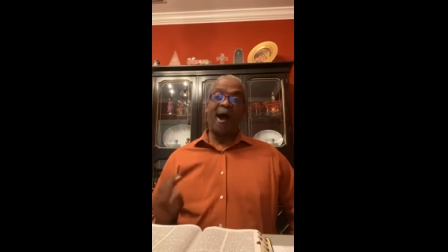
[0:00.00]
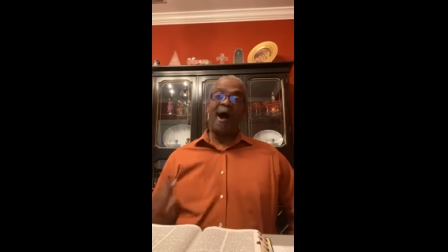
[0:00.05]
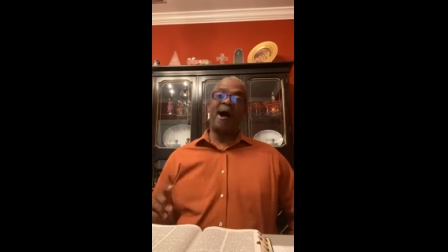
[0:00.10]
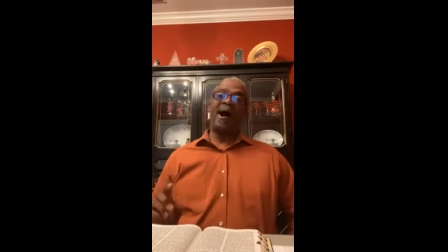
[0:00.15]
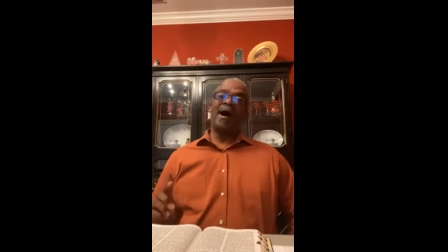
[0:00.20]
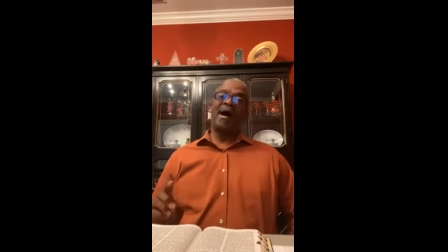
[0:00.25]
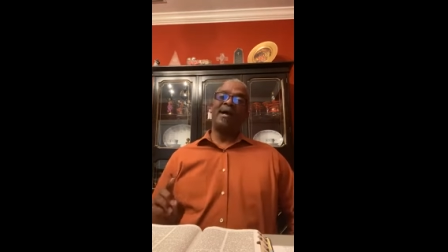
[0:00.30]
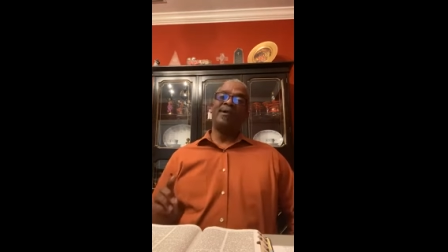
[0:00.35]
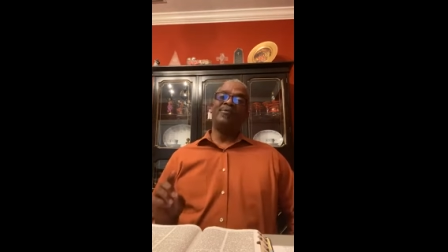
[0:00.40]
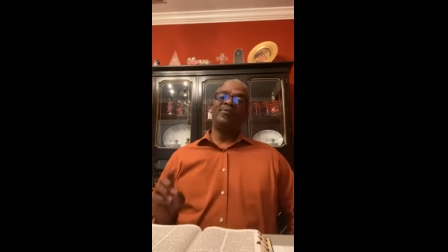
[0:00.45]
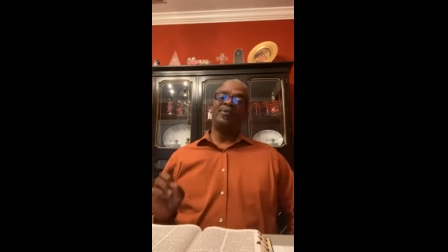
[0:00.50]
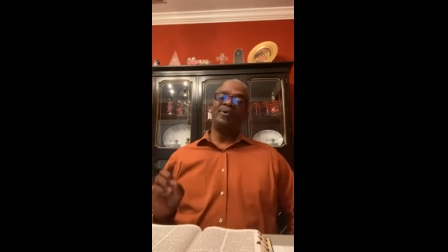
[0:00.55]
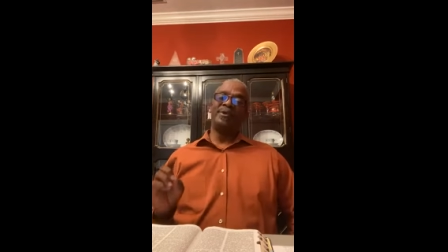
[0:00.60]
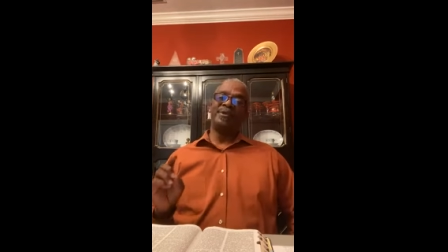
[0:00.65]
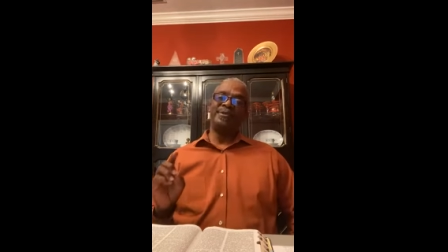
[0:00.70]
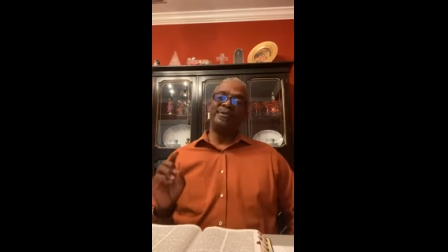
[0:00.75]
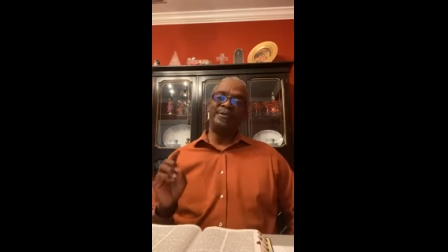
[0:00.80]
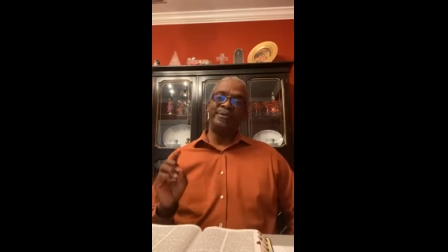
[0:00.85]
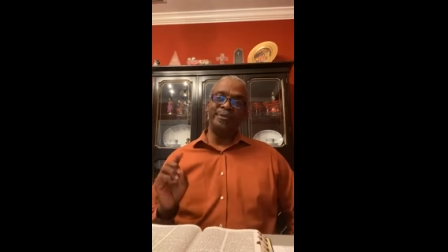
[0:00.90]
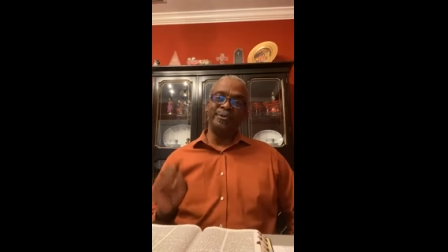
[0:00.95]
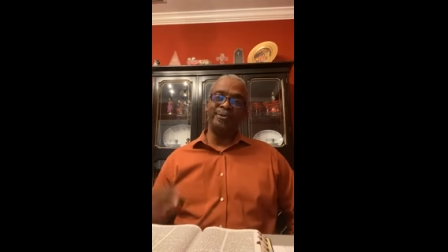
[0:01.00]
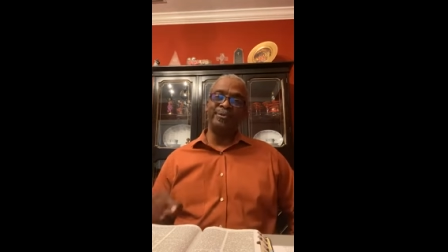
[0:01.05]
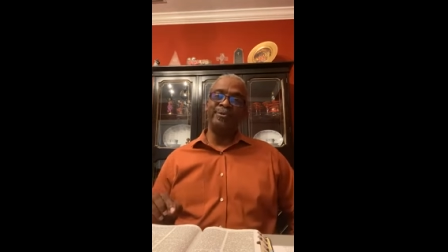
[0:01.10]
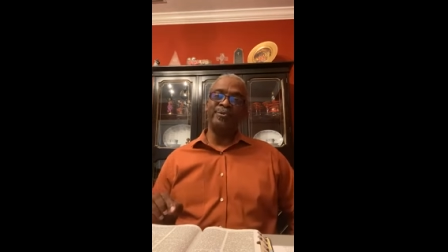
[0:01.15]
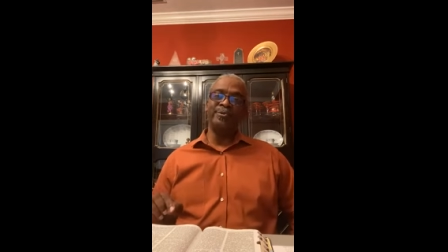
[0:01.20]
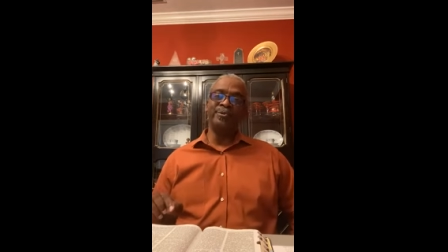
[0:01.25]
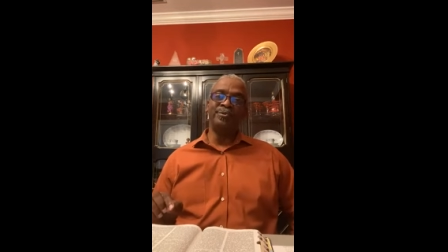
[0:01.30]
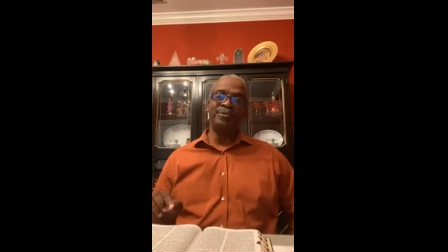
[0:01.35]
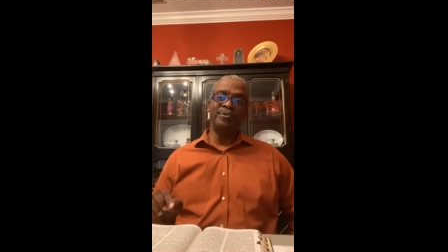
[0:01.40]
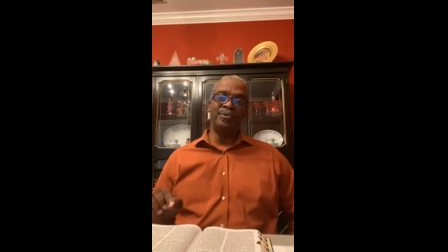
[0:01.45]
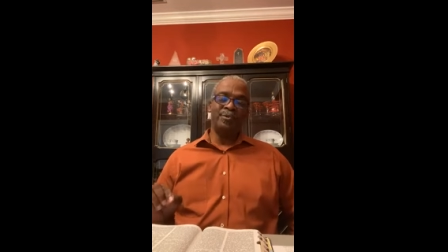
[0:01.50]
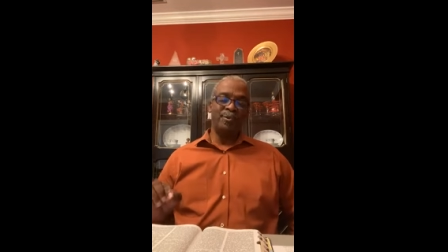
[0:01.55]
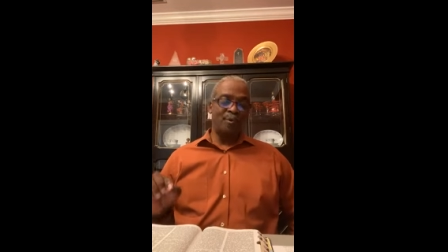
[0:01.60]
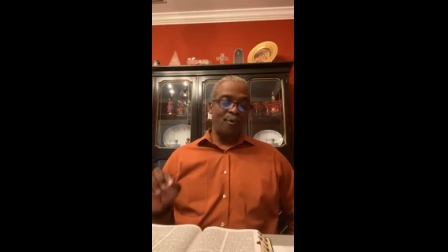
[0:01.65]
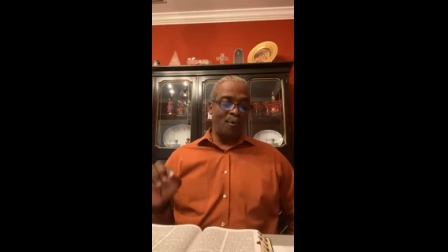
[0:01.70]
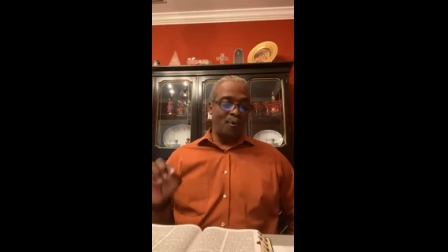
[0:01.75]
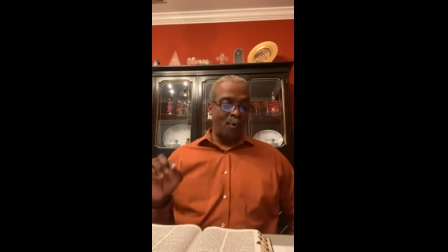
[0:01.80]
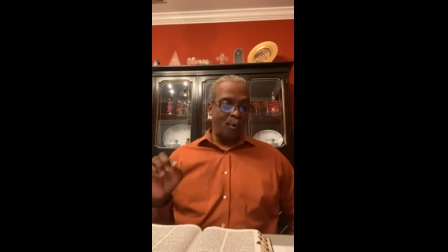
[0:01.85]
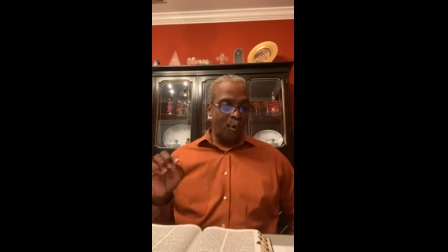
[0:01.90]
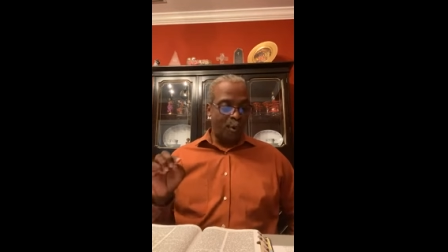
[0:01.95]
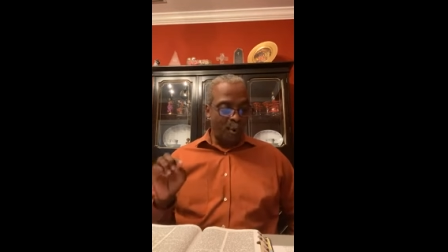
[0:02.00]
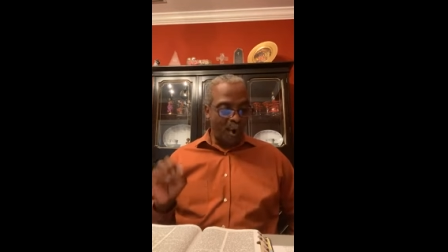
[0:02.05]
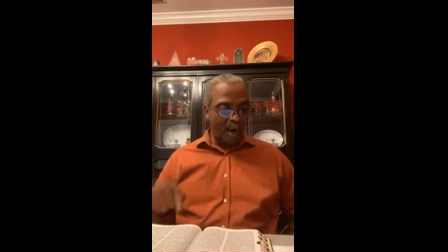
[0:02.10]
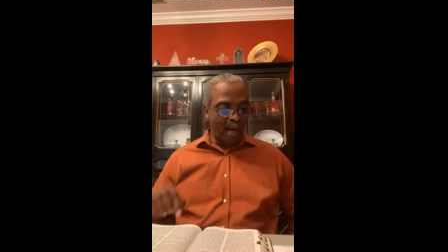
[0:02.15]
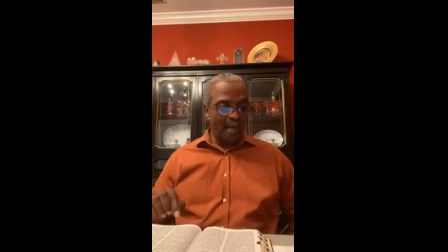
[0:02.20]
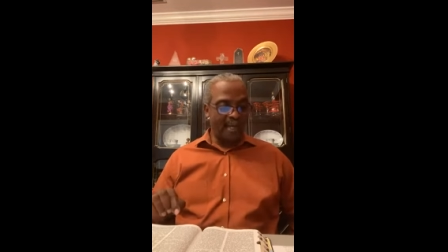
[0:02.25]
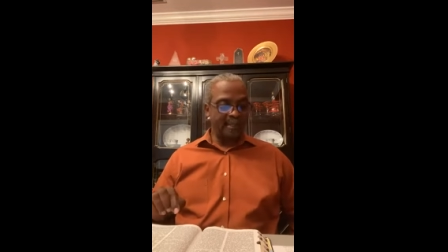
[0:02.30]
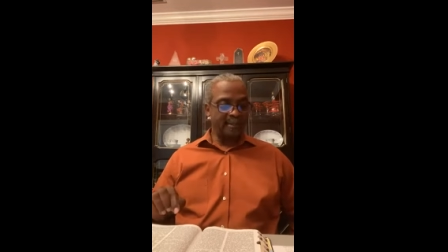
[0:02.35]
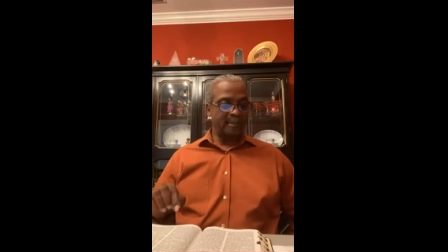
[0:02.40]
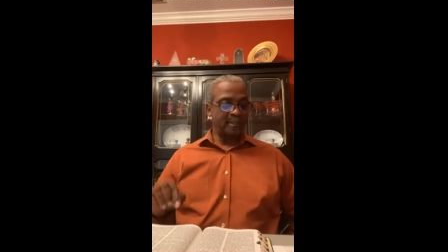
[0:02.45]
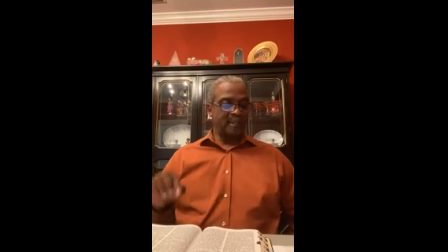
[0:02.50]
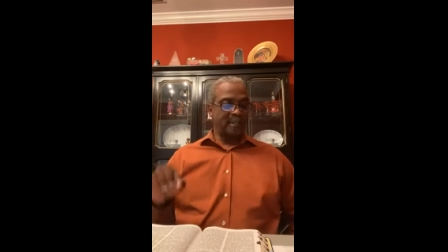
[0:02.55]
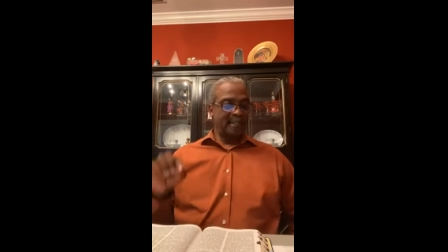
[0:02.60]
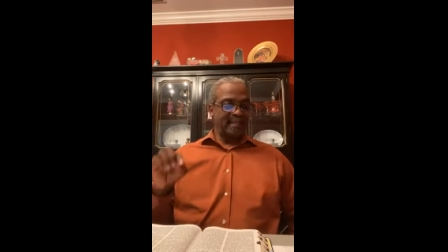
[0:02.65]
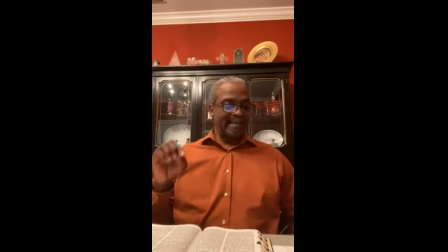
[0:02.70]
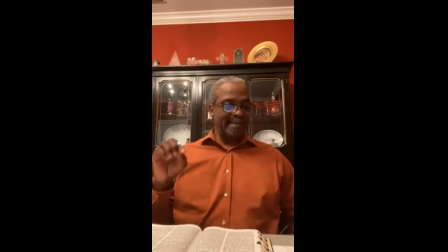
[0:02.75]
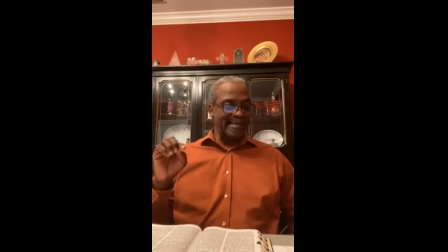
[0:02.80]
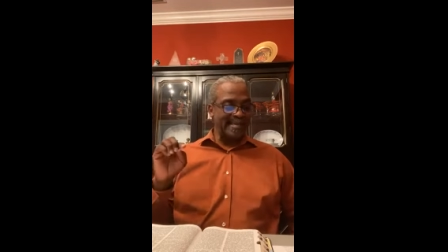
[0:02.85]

God will do what